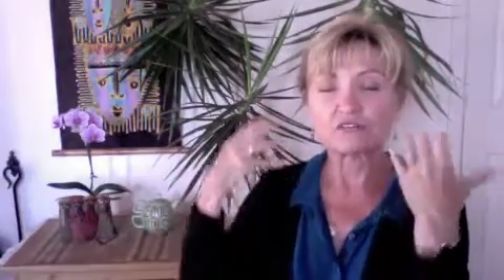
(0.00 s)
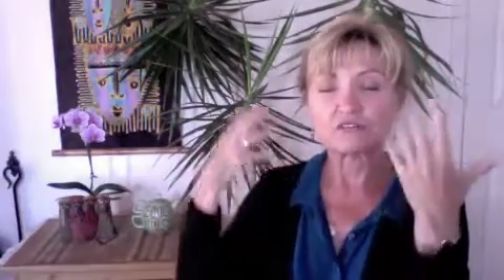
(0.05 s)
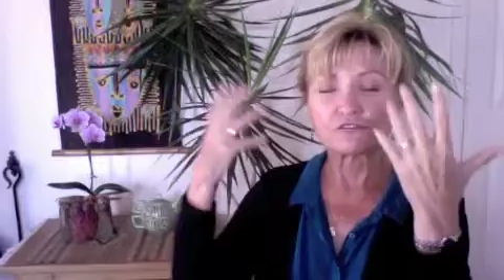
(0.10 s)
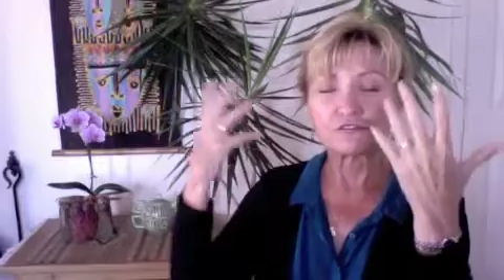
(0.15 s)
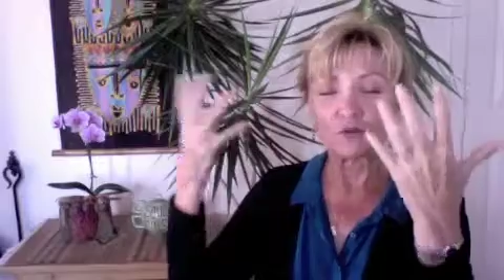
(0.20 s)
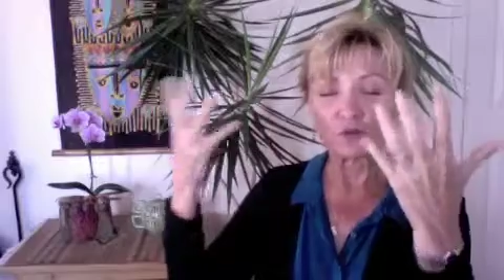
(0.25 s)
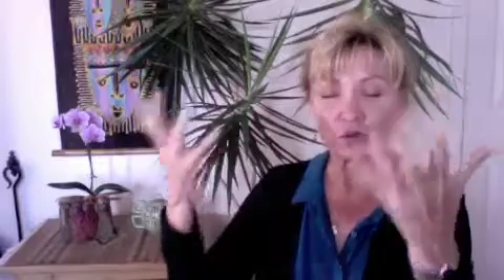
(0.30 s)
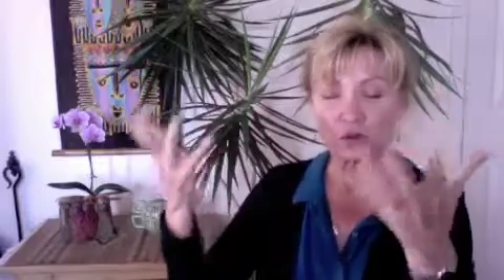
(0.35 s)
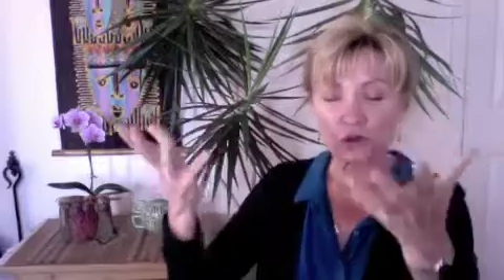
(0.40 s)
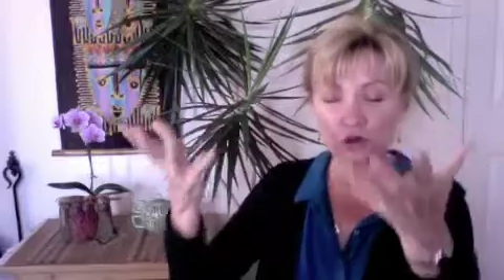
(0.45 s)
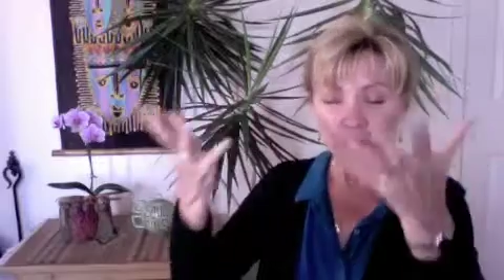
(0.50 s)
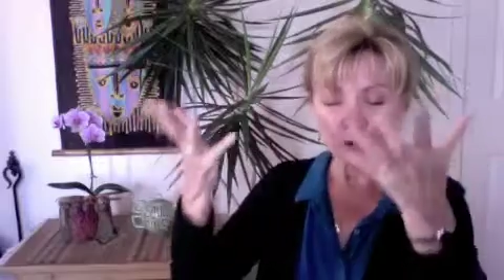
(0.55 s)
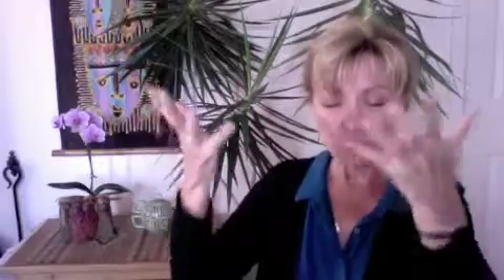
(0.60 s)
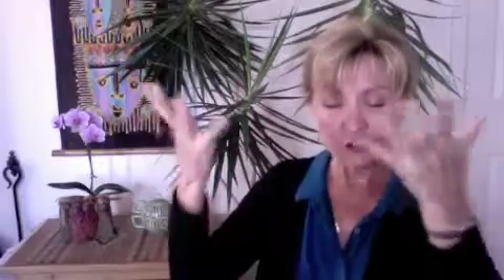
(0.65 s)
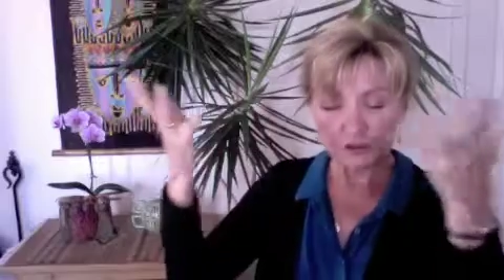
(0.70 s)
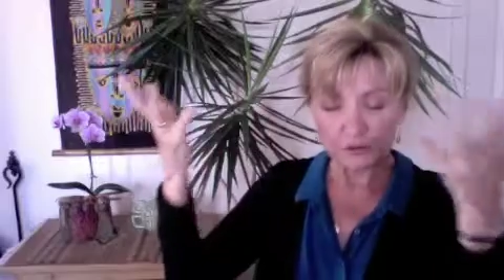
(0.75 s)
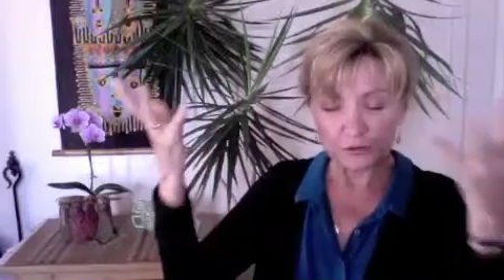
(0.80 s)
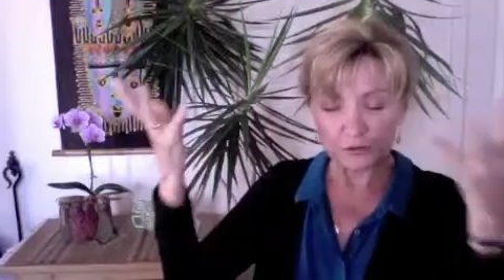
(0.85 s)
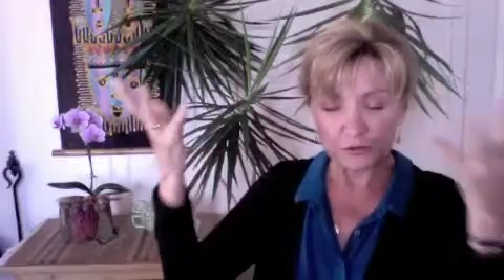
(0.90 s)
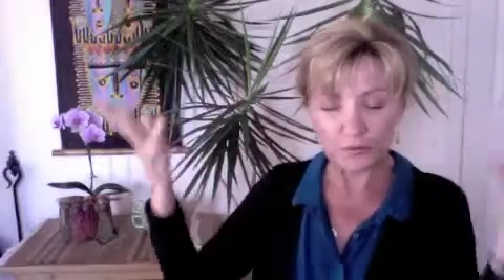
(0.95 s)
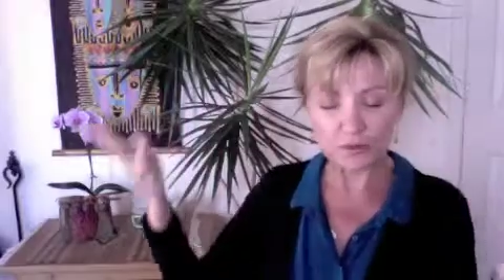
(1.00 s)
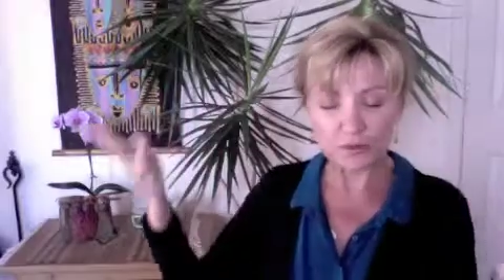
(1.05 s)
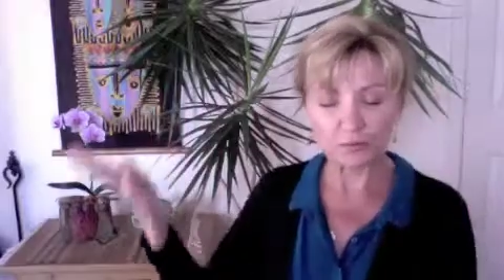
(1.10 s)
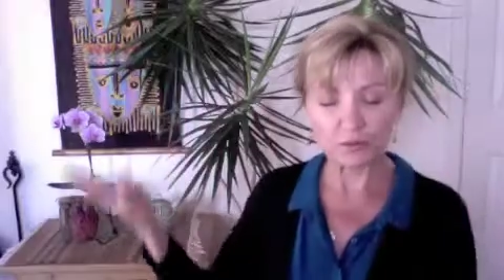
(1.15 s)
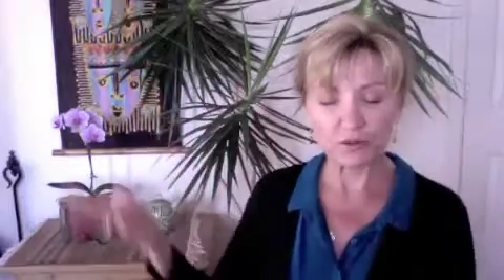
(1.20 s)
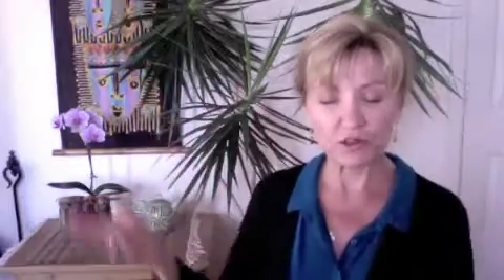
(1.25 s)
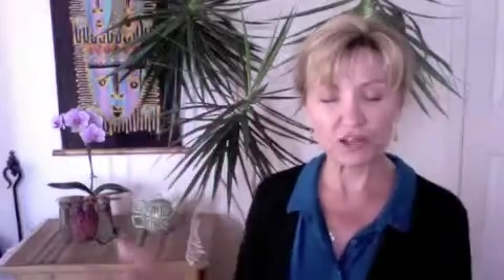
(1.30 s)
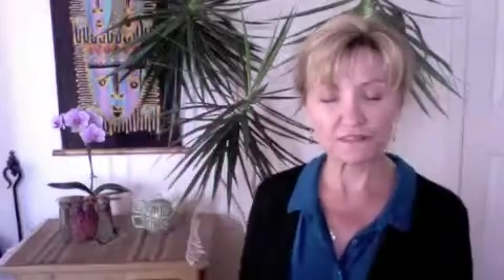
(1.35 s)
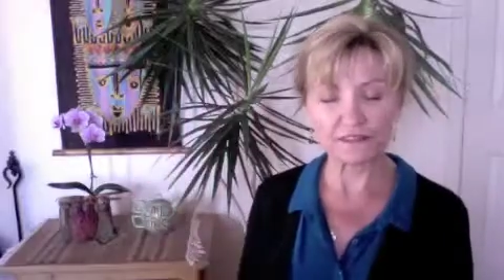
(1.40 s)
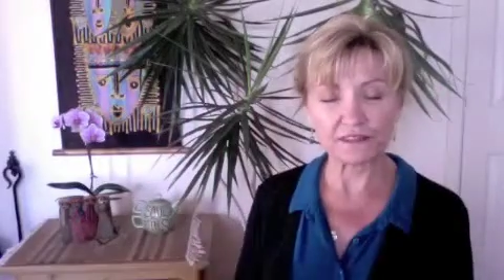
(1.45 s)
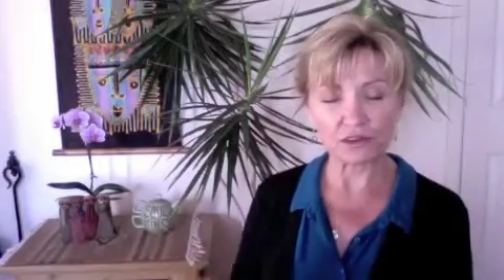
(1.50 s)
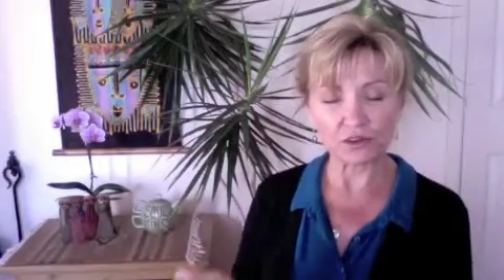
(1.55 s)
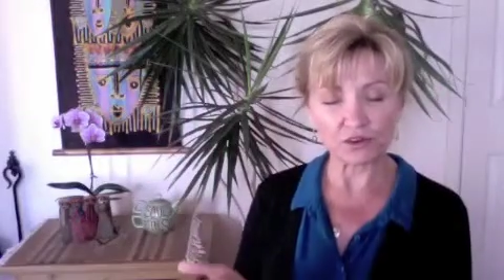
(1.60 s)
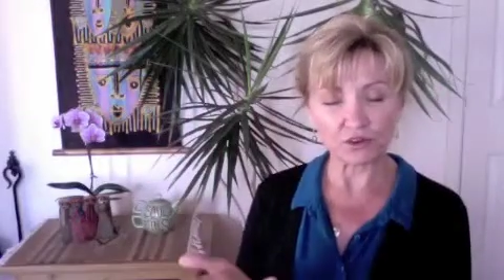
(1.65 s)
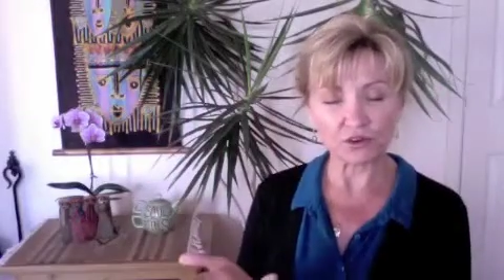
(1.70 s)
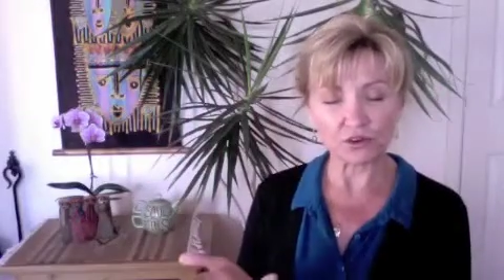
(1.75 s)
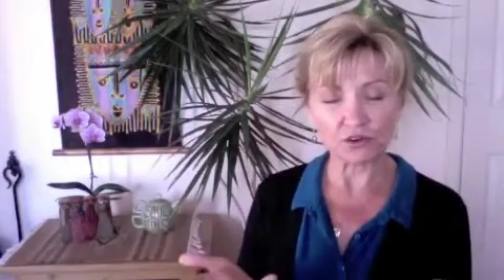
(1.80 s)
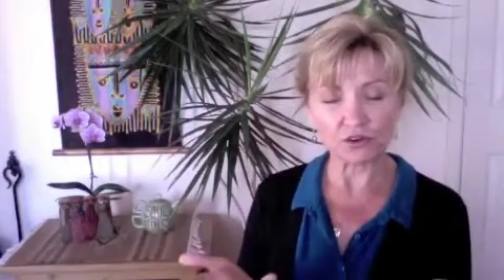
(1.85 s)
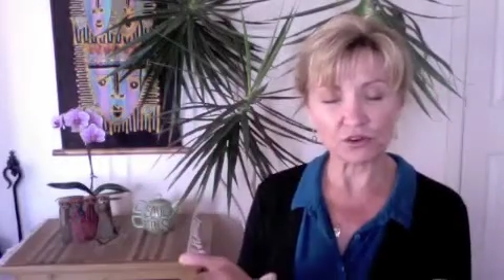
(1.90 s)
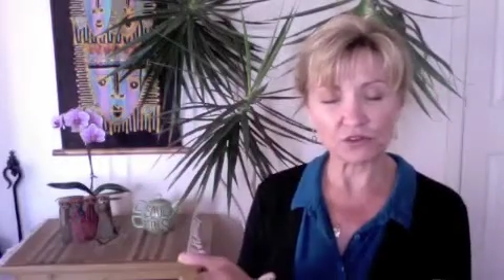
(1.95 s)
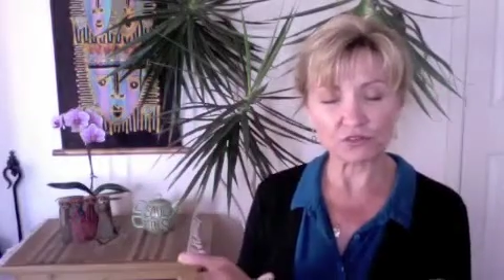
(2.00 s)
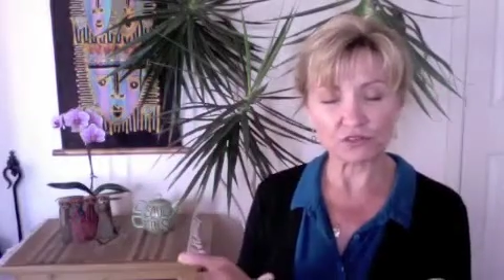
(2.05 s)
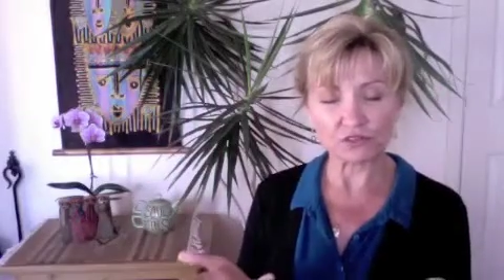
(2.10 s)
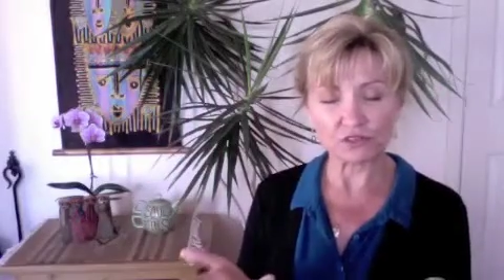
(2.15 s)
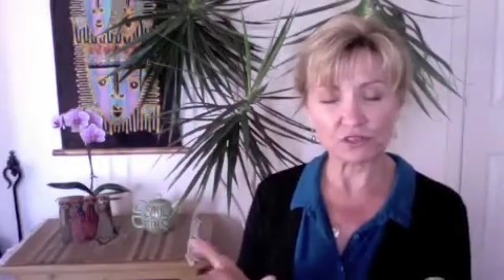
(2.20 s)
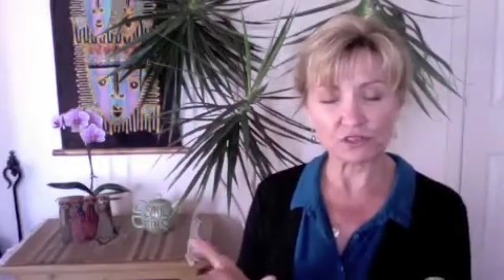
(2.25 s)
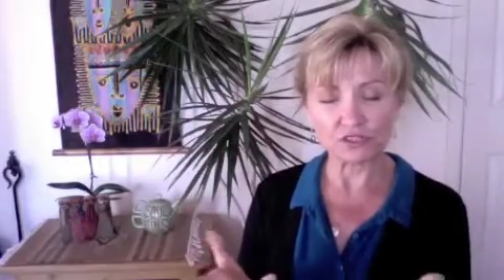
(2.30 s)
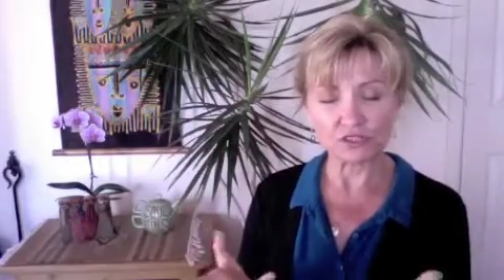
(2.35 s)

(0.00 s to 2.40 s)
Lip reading: for the people on the earth